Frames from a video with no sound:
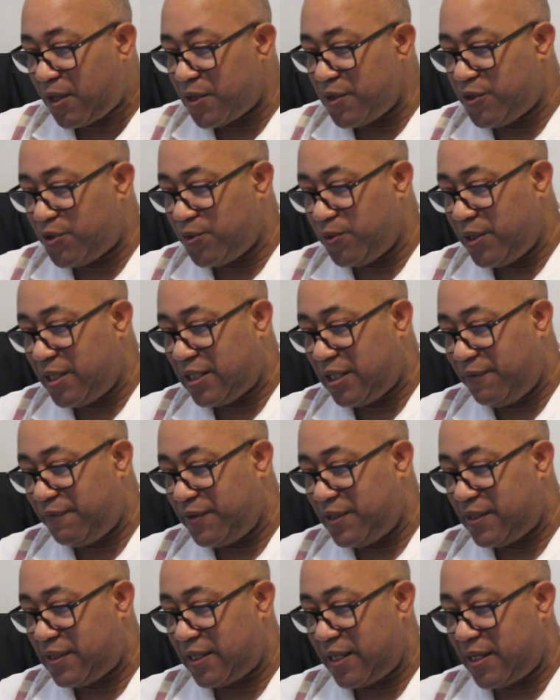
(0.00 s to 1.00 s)
So it
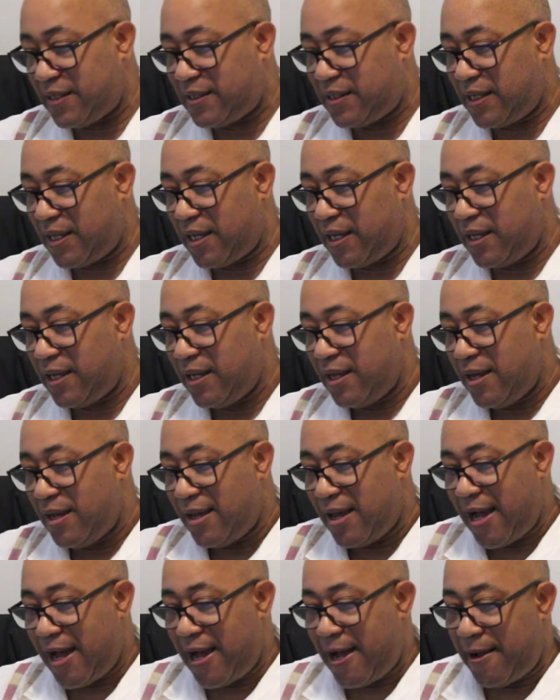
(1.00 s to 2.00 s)
even says here
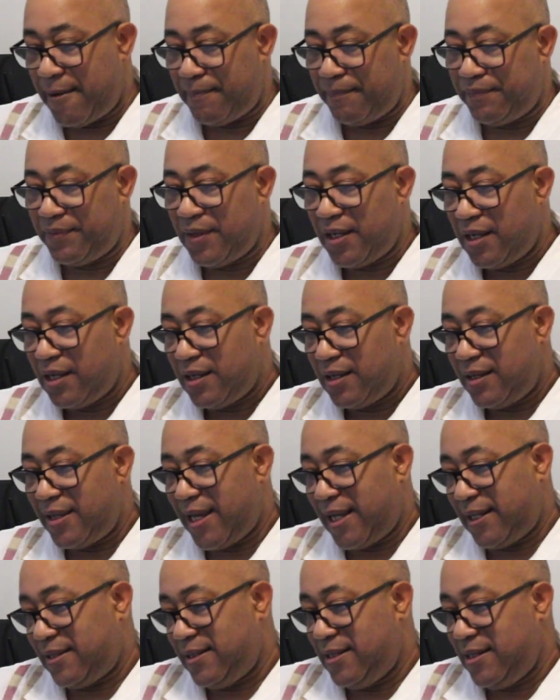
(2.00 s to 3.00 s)

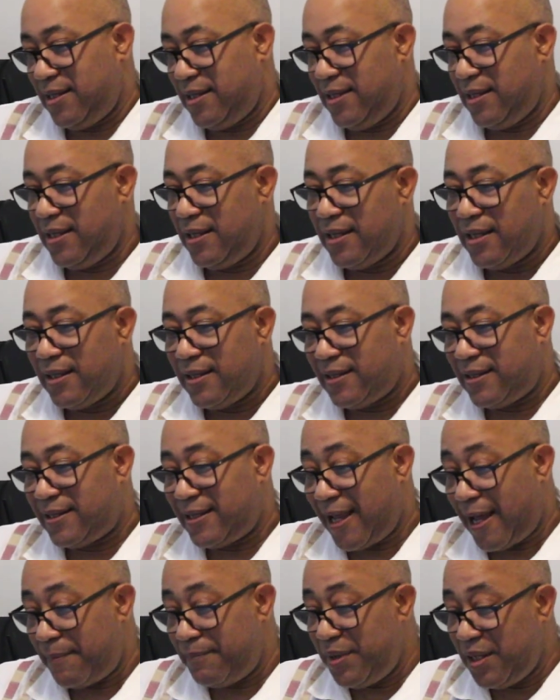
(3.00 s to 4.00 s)
that the
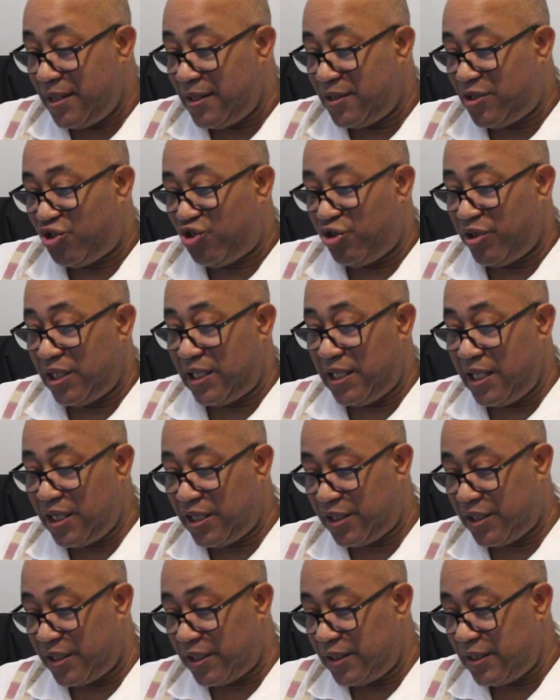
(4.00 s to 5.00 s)
Sabines
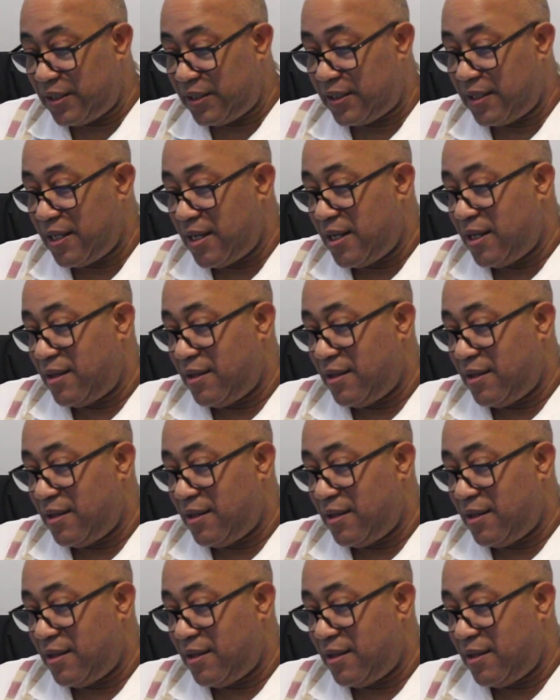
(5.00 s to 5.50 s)
traditions,